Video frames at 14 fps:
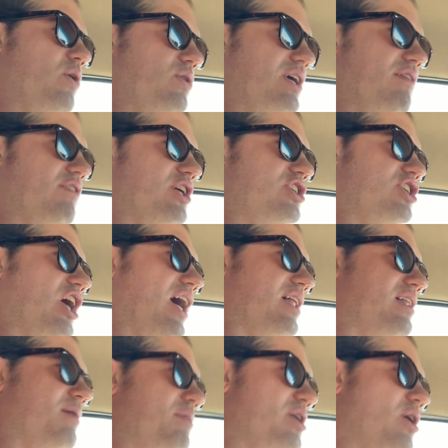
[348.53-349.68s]
give it a
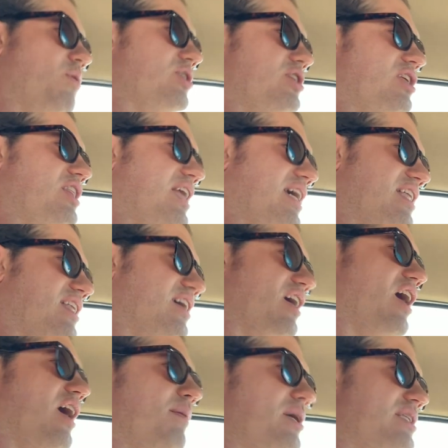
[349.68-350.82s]
shot. Let me know what you think in the
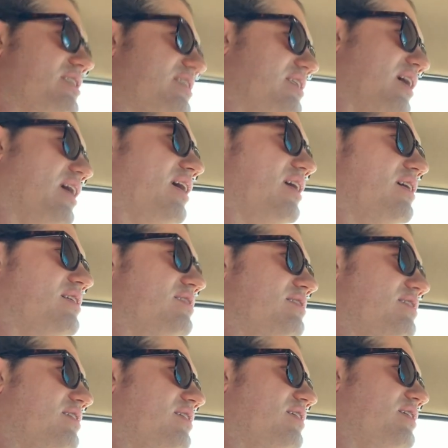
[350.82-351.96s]
comments.
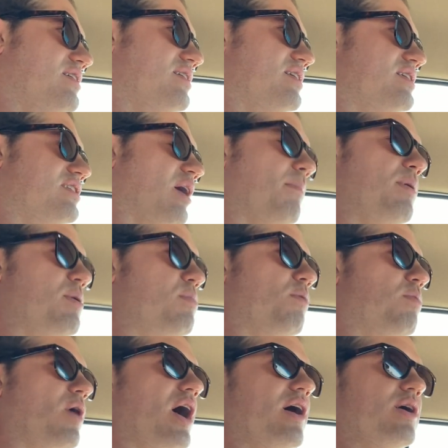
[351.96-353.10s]
Some people
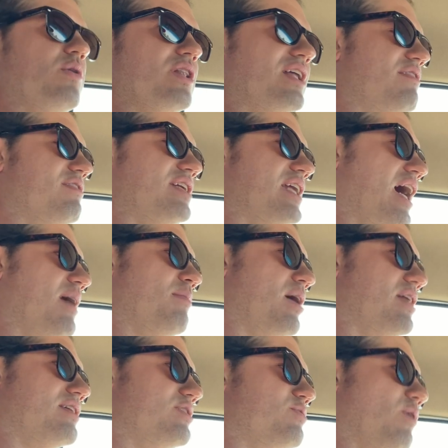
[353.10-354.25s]
probably will live and die
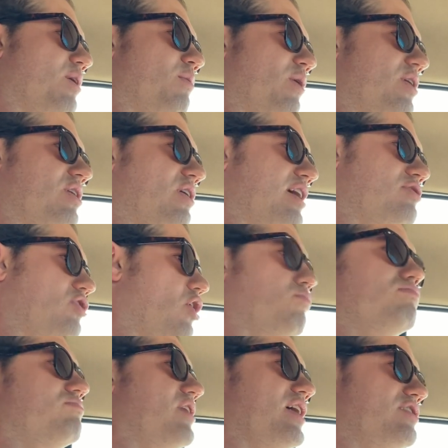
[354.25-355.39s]
by this one, where they're like, nope,
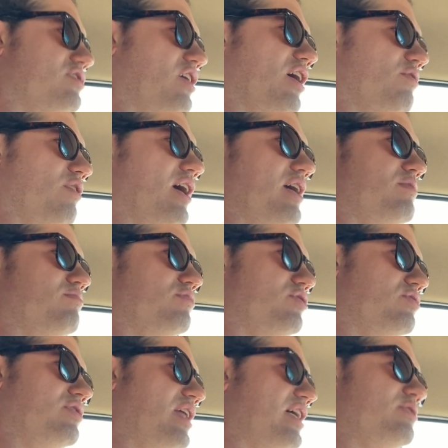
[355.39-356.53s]
that's not right.
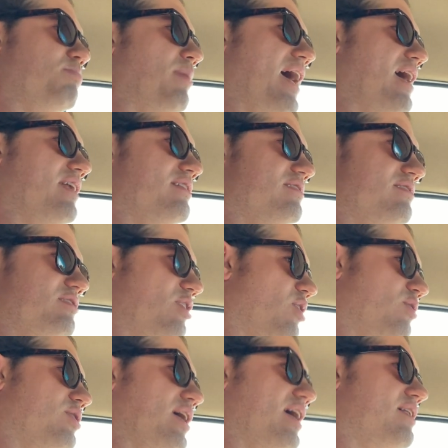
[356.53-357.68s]
That's bad.
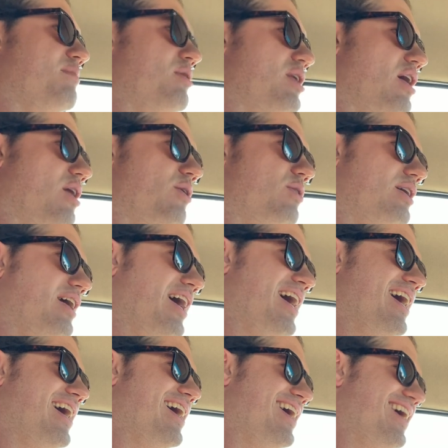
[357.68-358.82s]
So, yeah, let me know.
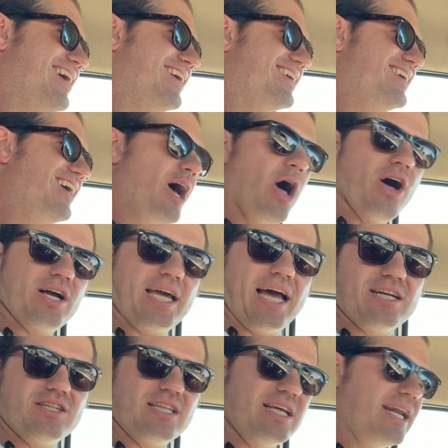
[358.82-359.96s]
I'll
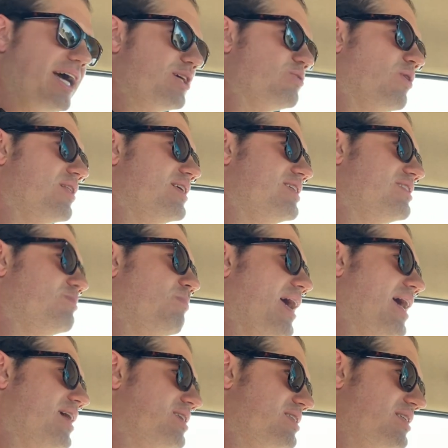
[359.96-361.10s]
catch you in the next one. This is
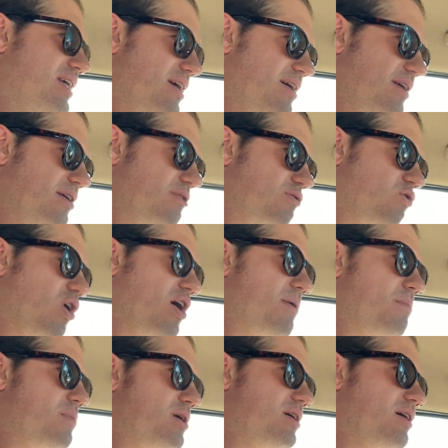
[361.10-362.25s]
Max
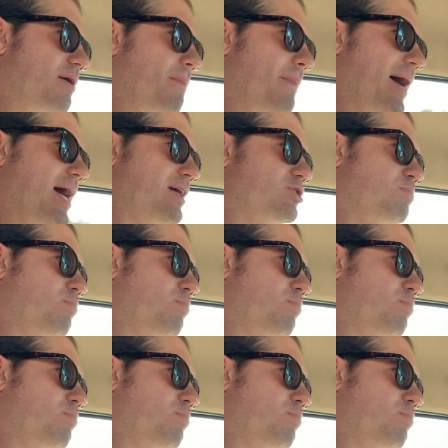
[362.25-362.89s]
from Max